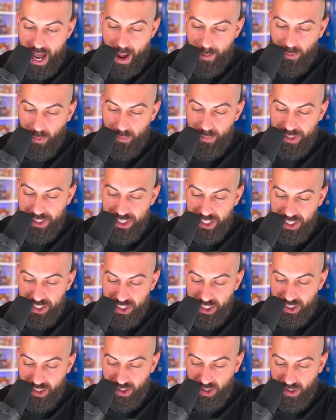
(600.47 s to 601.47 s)
Apple
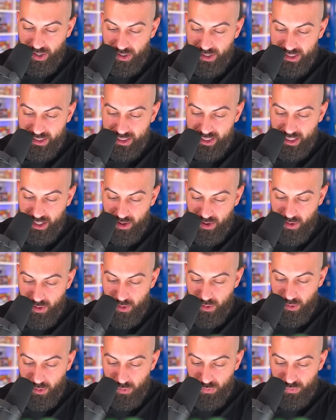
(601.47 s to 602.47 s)
Magician Girl. Let's
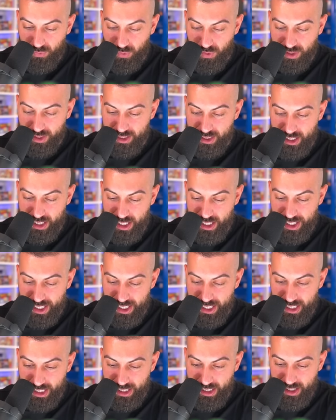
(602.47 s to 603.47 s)
go. First
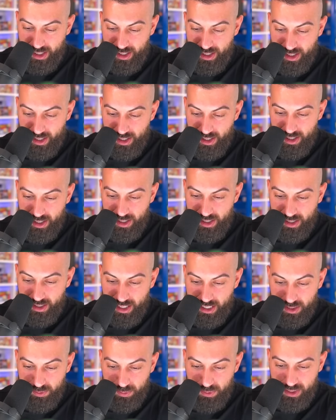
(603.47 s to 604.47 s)
edition.
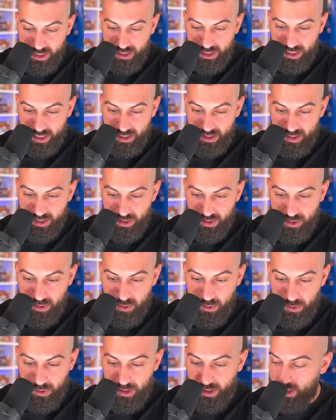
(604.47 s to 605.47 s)
That's pretty sick,
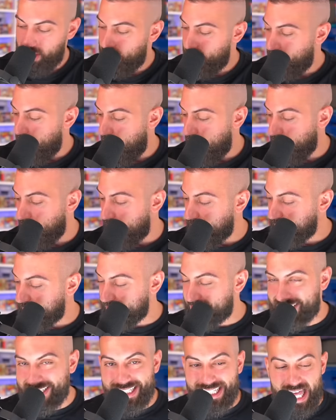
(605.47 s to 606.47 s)
too. I like
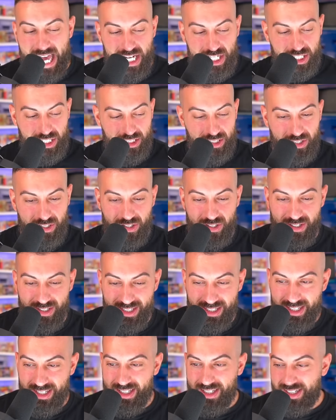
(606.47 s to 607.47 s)
the selection,
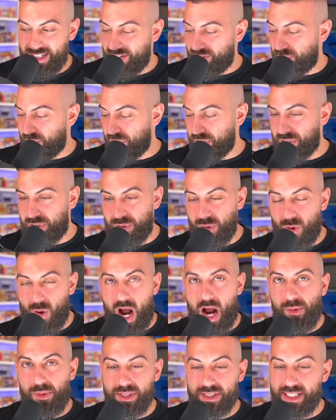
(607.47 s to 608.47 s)
dude. Really cool.
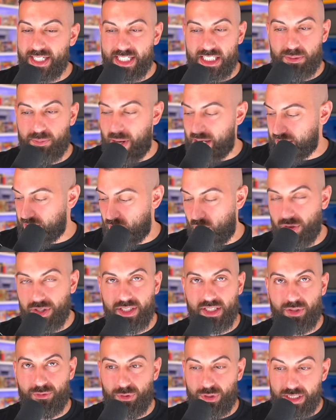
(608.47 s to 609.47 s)
I wasn't expecting all
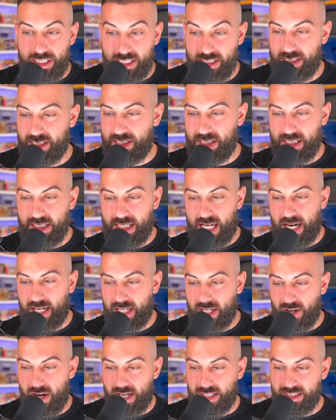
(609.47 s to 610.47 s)
these different T C Gs out
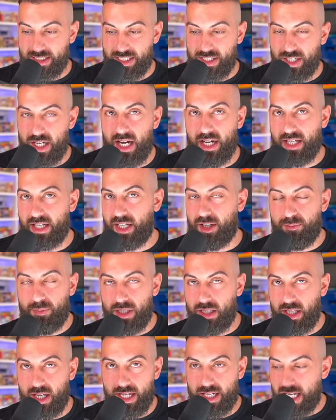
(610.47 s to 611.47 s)
here, honestly. You're kind of getting
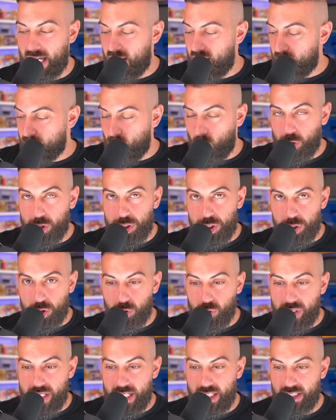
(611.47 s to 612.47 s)
me, like, more
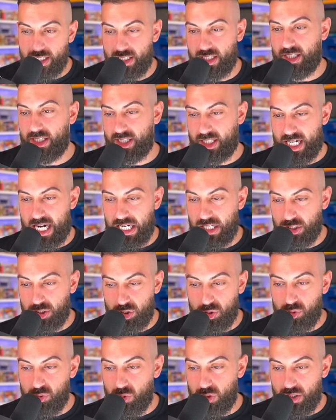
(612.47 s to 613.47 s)
intrigued to kind of
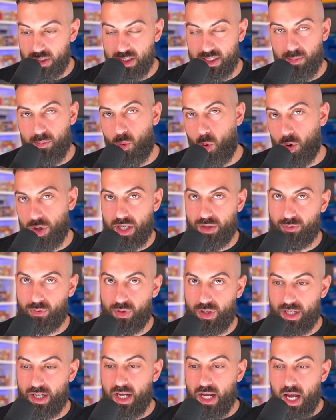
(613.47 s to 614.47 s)
do some more
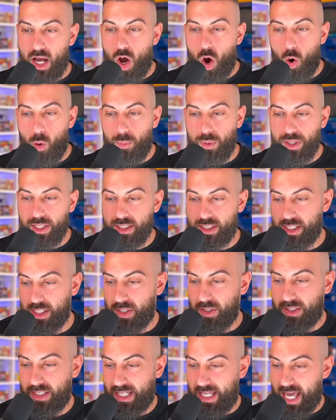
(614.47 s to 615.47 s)
different openings
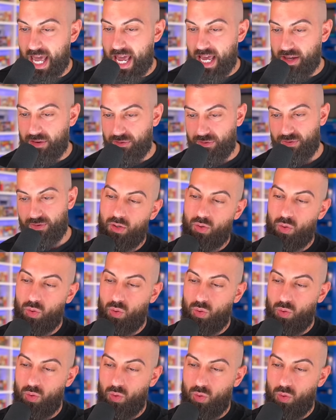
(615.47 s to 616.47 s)
here in the cave.
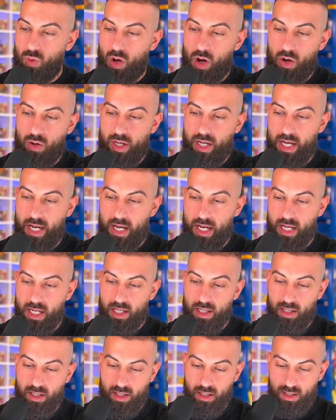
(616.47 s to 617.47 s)
Ooh,
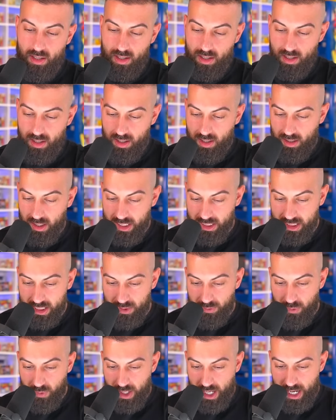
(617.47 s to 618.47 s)
okay. Let's
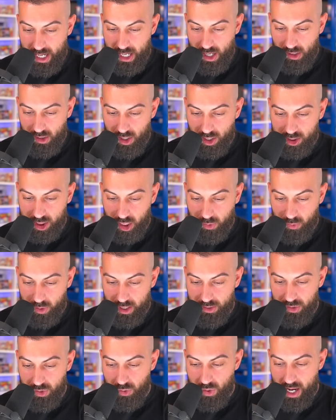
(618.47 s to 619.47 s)
see what we got here. It looks like
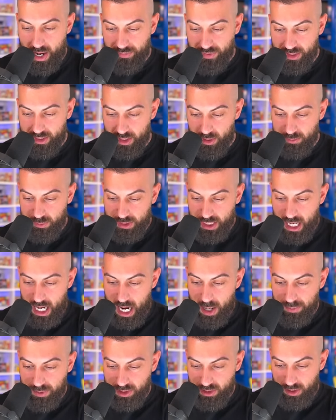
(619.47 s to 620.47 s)
we do have some
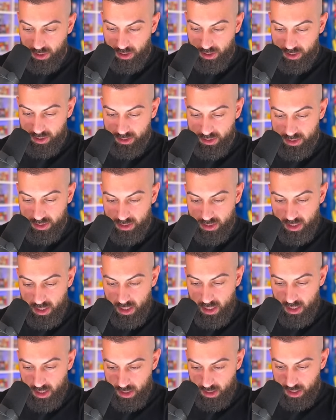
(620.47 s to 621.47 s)
Topps cards.
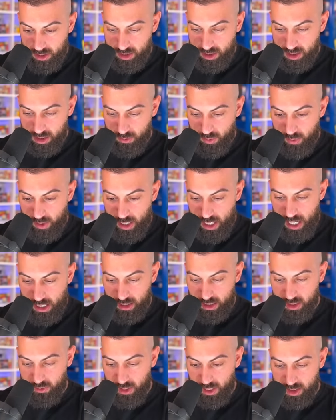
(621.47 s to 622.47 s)
Let's see what we got.
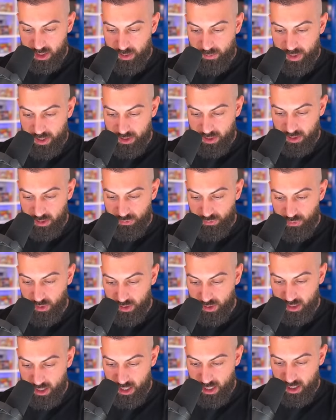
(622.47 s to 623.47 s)
Let's see if we got something else on the
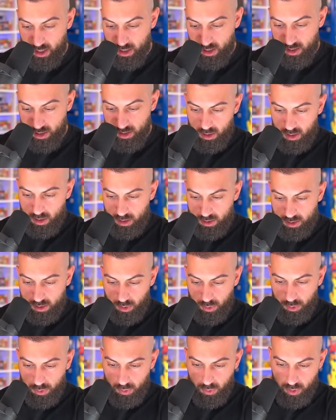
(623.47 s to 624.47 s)
front there. Let's
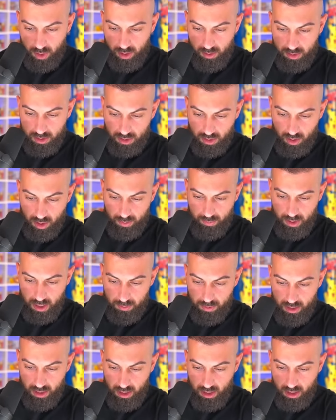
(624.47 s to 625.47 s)
go through and start
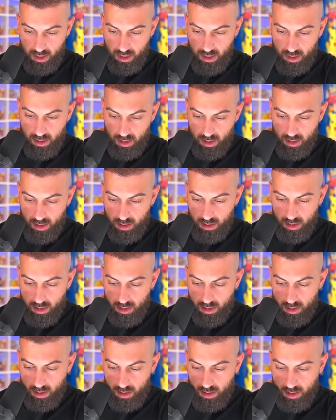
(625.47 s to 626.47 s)
maybe...
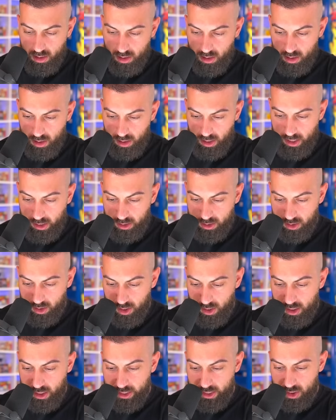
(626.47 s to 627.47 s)
Yeah, let's
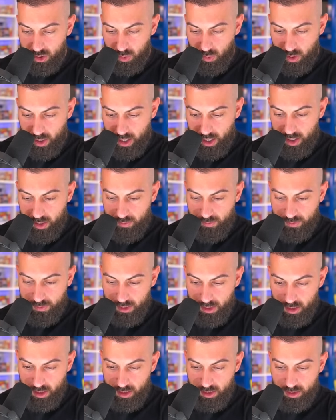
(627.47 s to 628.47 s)
start this way.
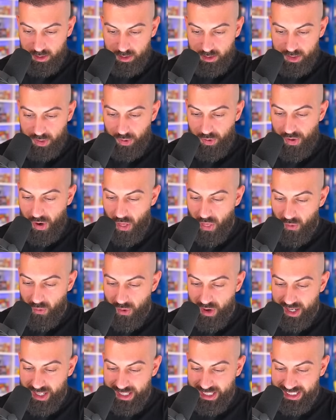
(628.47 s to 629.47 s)
So another
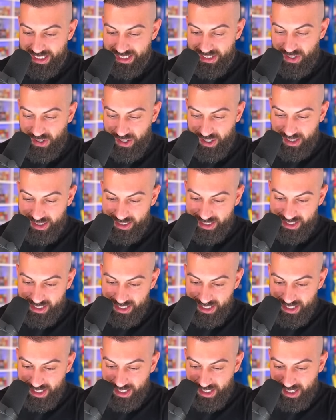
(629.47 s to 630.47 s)
one of these cards.
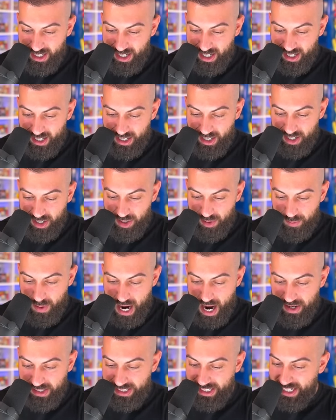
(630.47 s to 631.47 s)
Um,
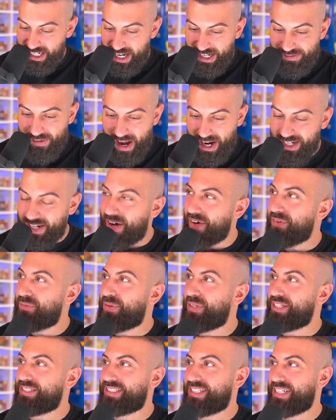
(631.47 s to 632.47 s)
again, I'm not one hundred
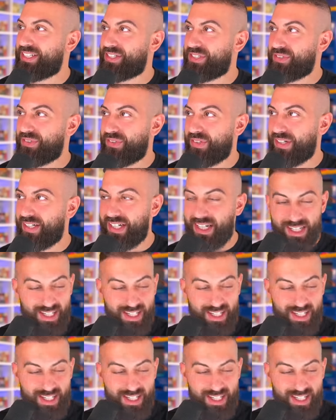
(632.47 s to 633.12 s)
percent sure.